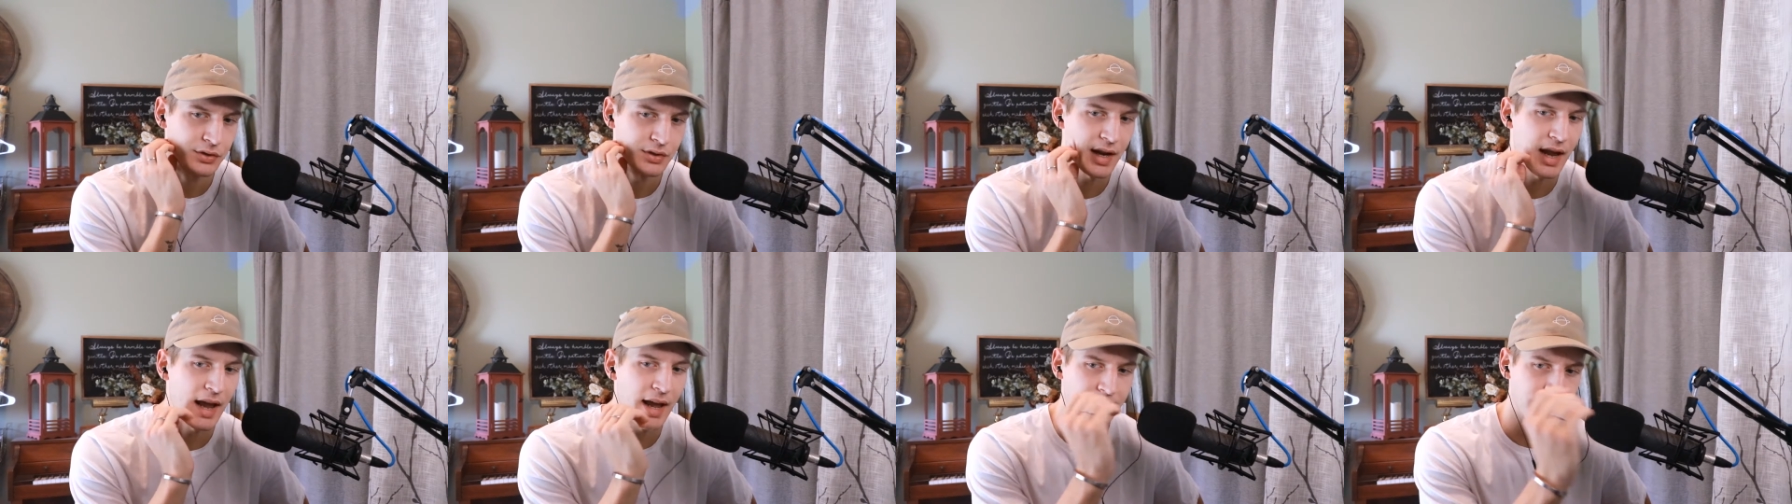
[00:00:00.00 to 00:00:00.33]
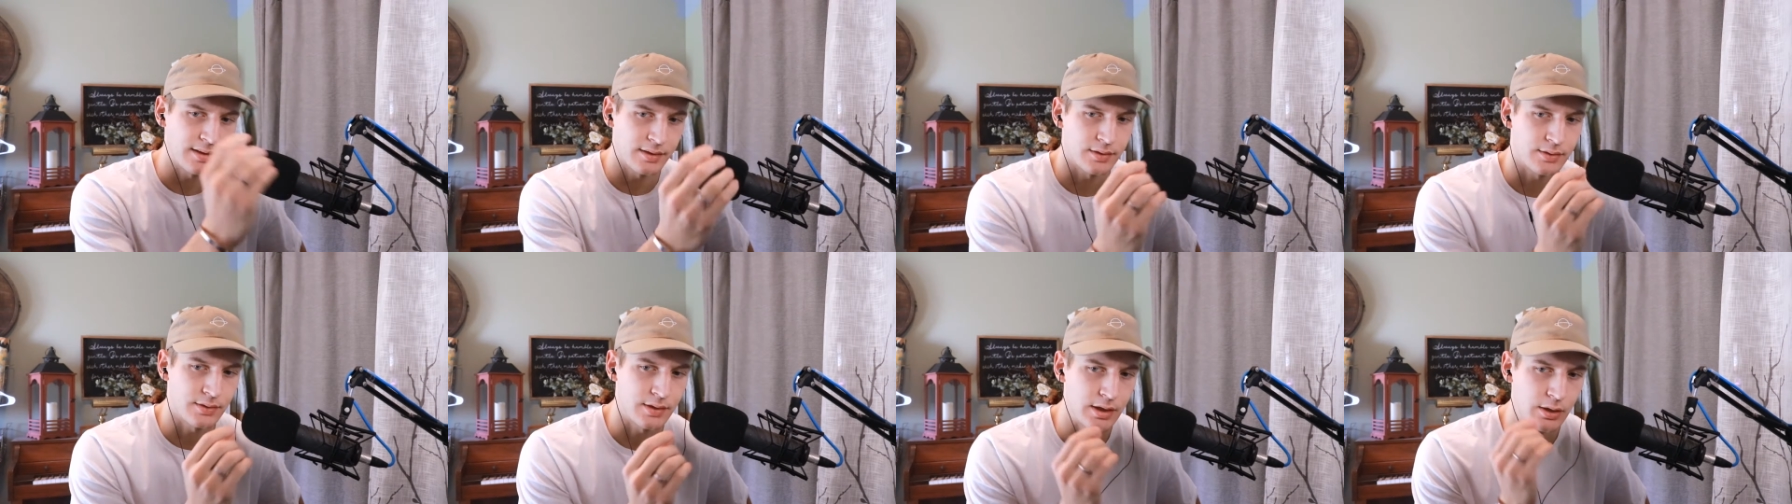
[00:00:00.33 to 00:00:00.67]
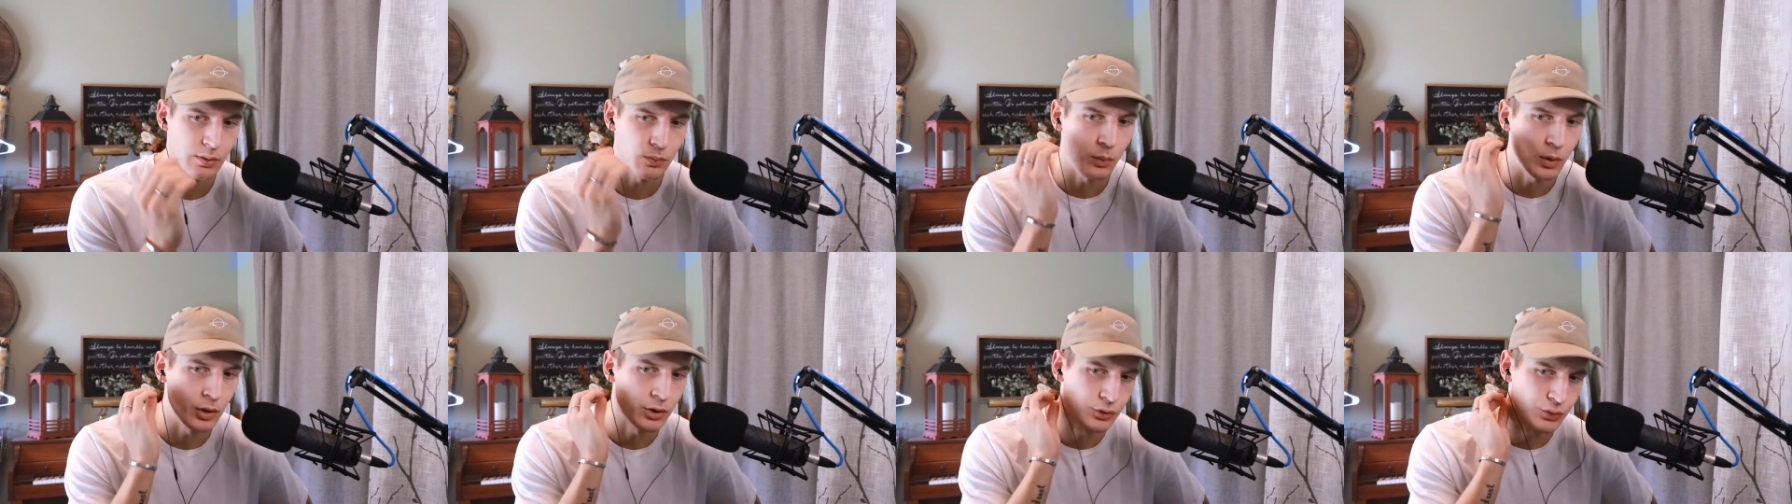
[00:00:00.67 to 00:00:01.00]
at this
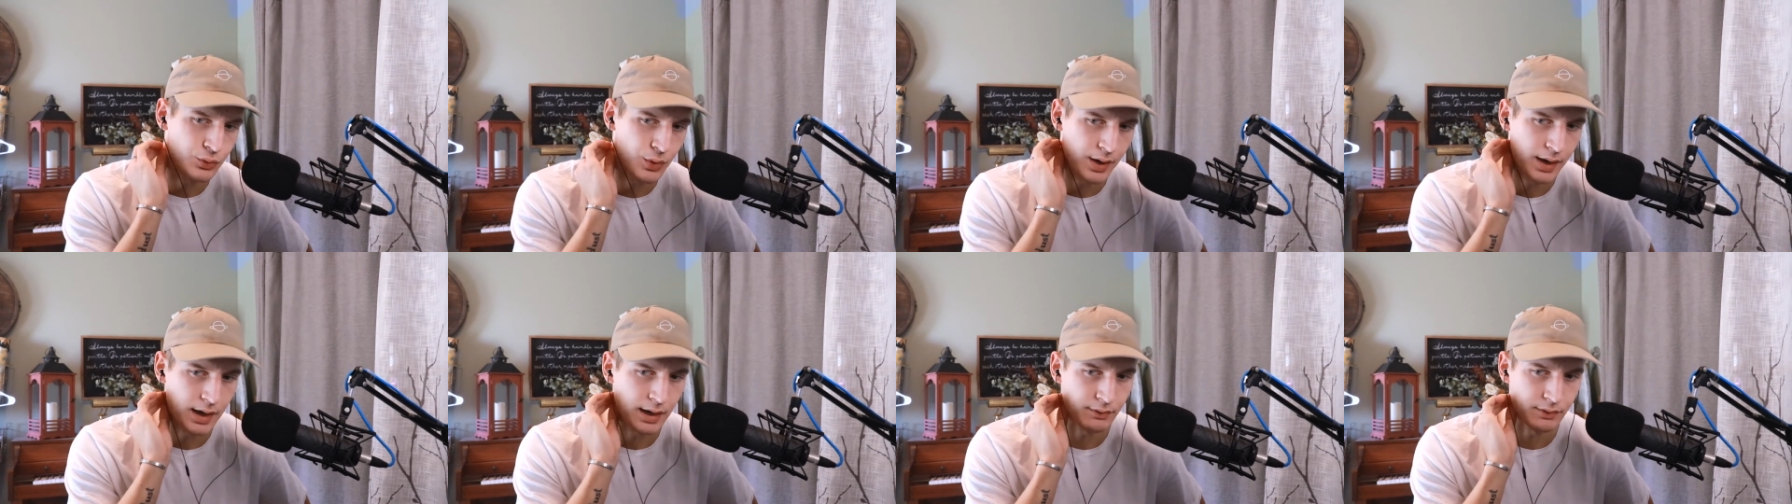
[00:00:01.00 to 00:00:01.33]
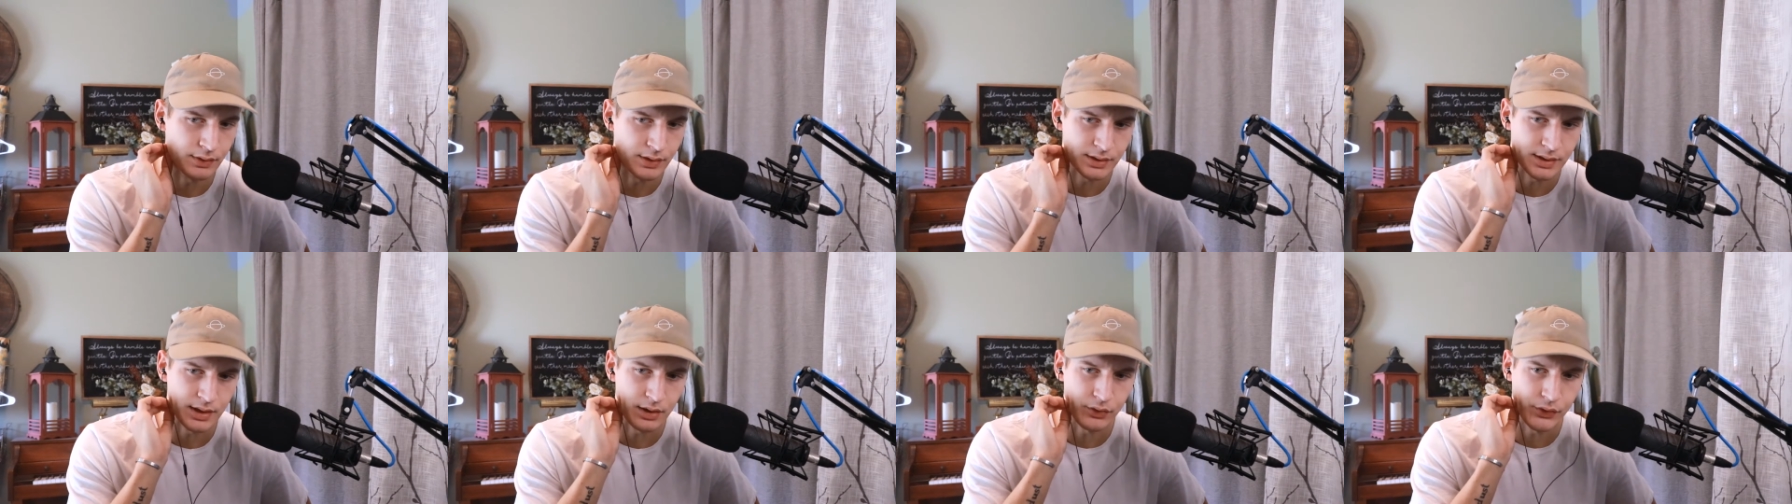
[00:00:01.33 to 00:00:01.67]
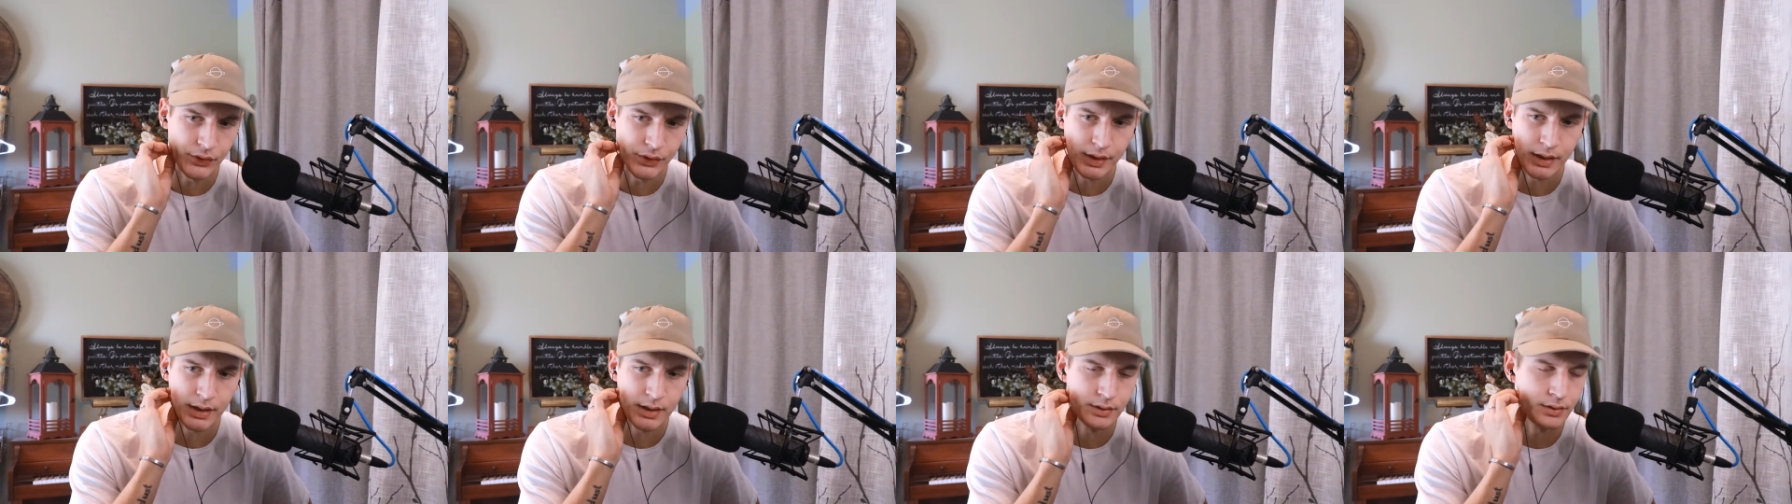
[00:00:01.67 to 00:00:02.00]
D1 training
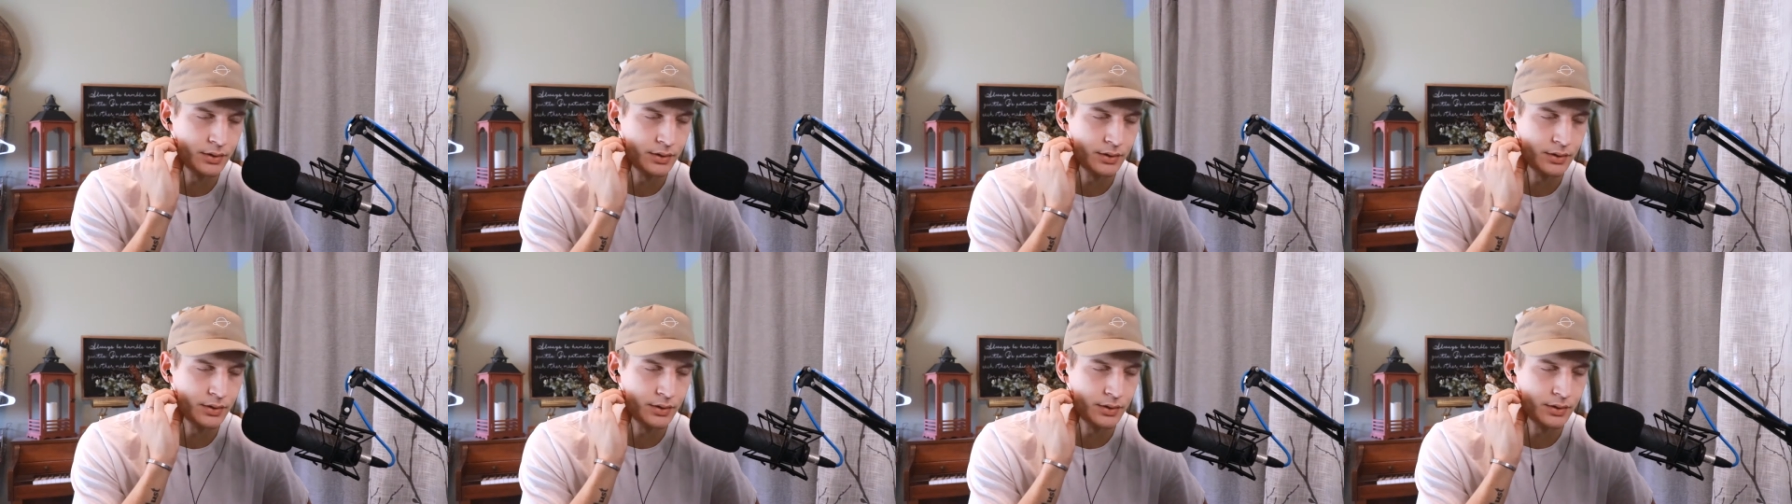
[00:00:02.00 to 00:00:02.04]
facility in